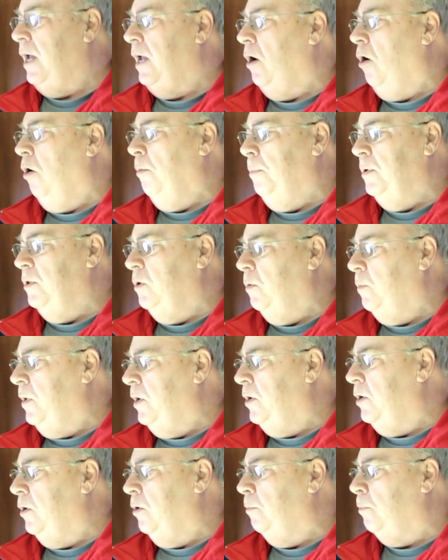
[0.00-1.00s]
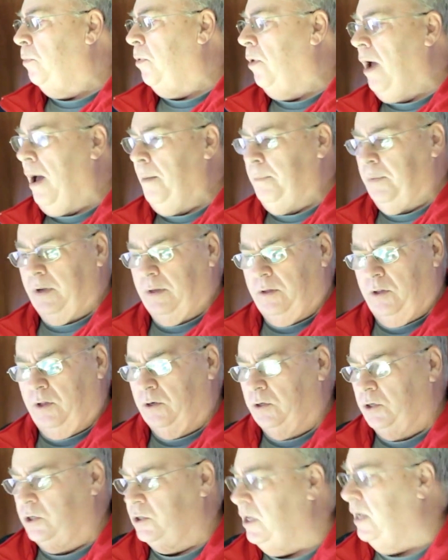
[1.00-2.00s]
I open the window, prop it,
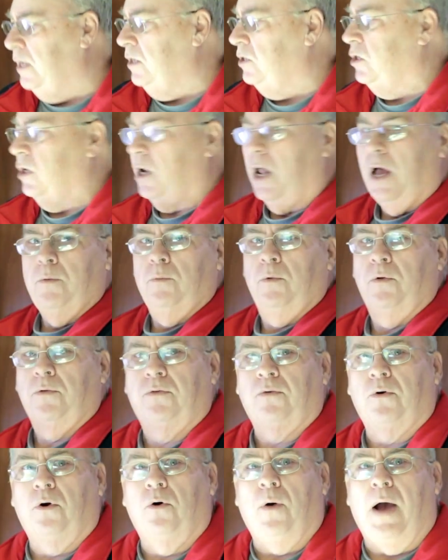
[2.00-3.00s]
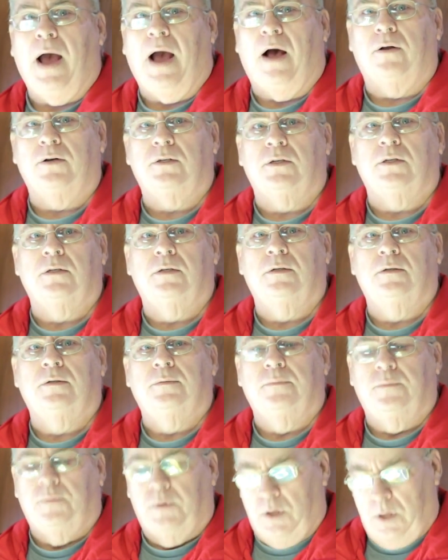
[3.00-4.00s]
there's things that I will throw out.
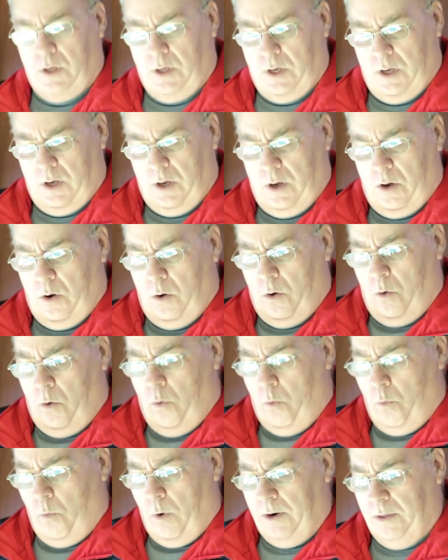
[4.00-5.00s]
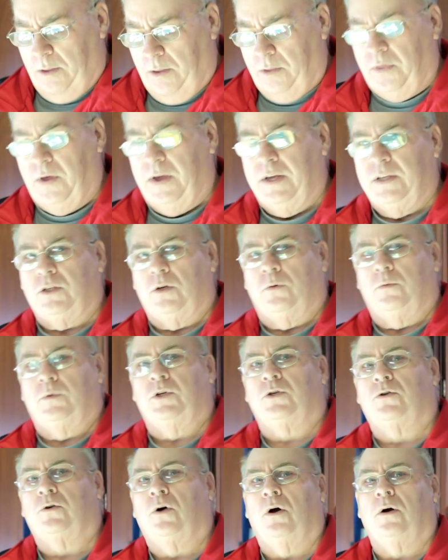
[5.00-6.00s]
One of the things that we
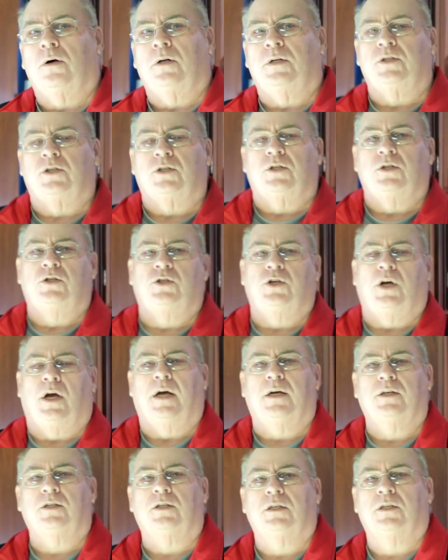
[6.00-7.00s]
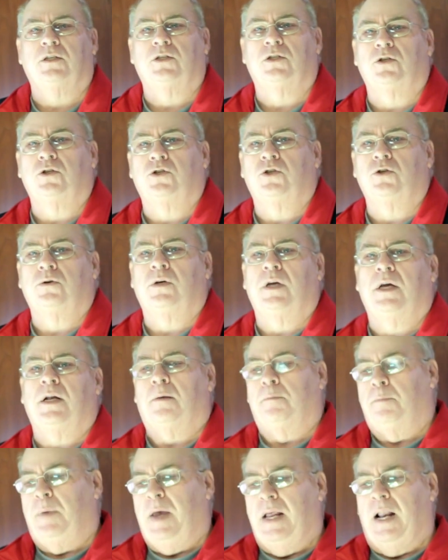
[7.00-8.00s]
strongly suggest is that you get
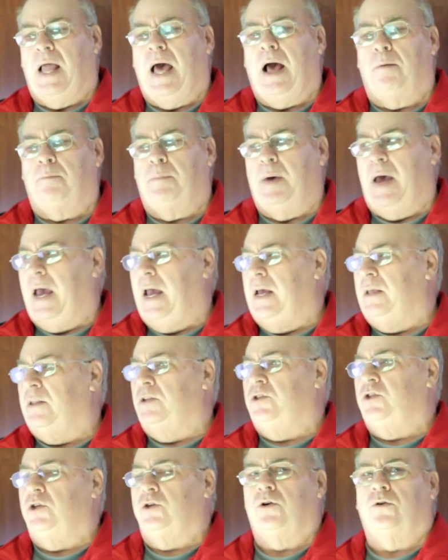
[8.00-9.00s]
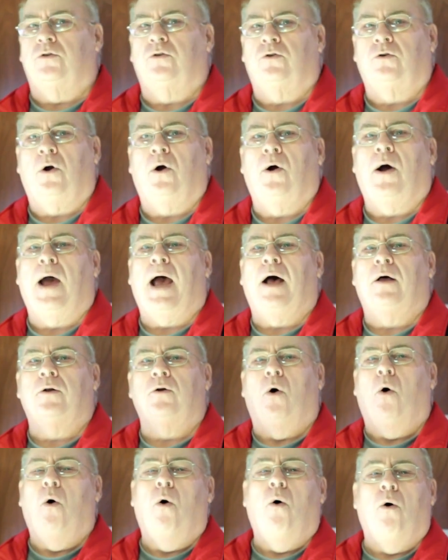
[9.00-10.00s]
a bailout bag that you can throw out,
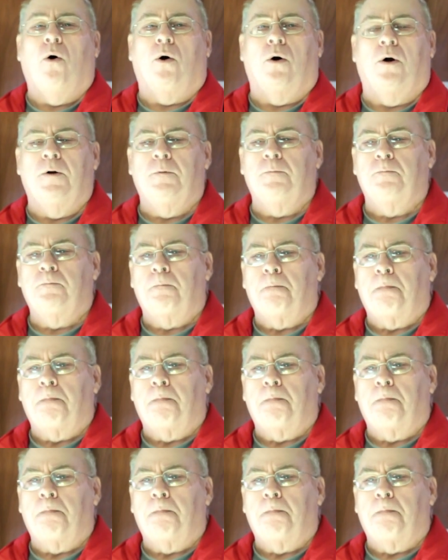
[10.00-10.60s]
or